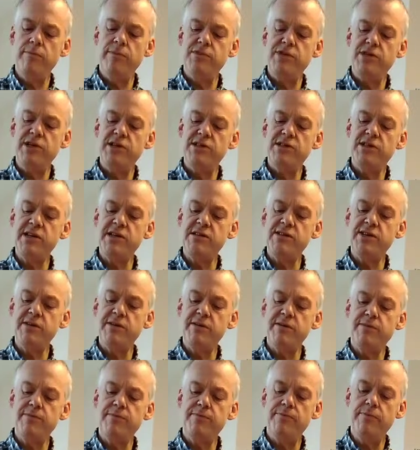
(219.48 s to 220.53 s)
Chia seeds
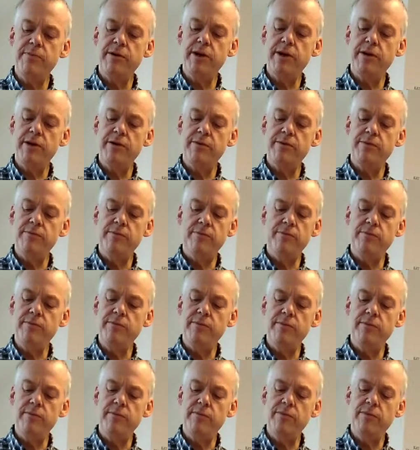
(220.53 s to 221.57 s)

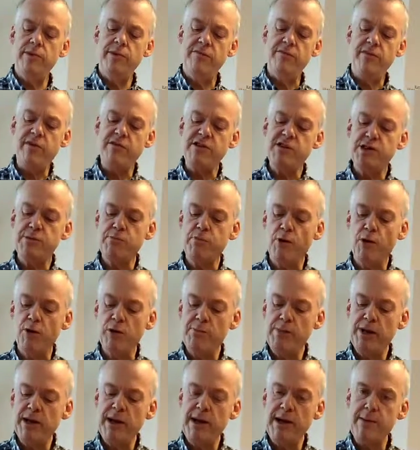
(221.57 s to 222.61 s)
they're very small, a
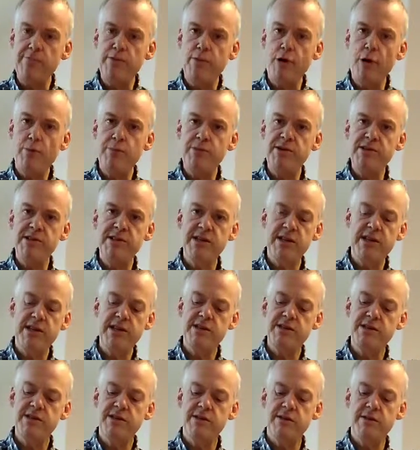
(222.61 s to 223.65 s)
bit like poppy
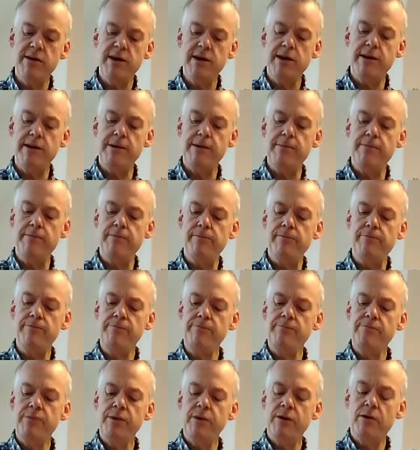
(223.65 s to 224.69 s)
seeds.
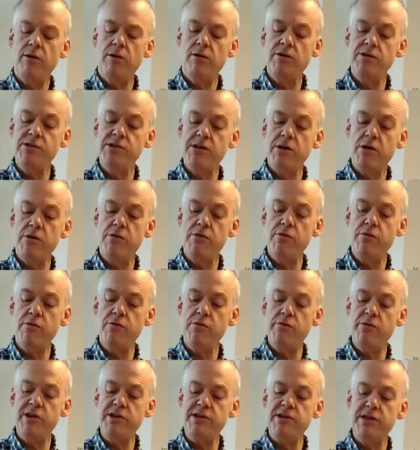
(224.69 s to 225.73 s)
Also
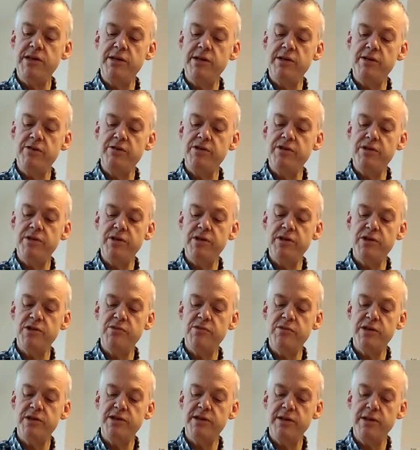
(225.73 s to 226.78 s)
rich in nutrients,
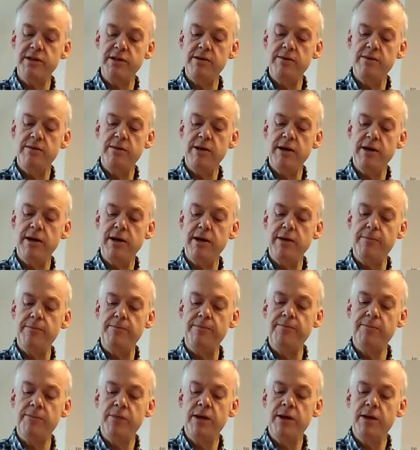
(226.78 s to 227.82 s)
rich in
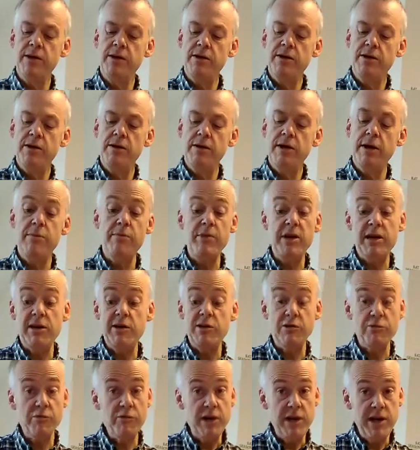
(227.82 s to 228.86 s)

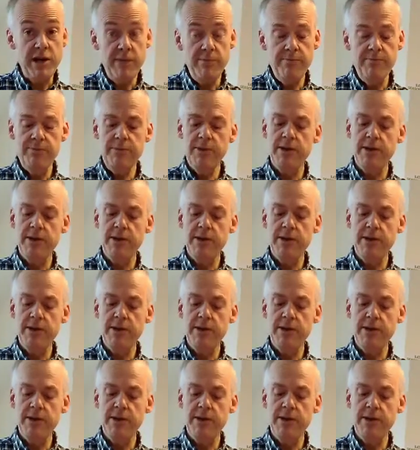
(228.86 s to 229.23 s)
omega-3.